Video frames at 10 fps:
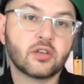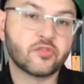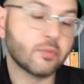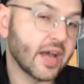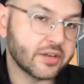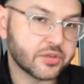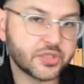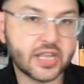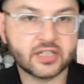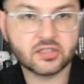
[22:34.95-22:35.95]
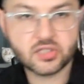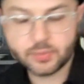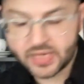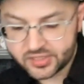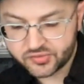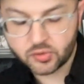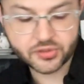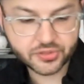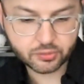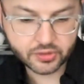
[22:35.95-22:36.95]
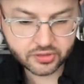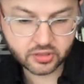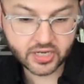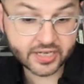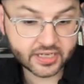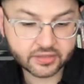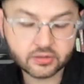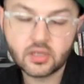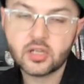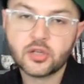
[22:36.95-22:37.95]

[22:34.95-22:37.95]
From my understanding, the Space Force was created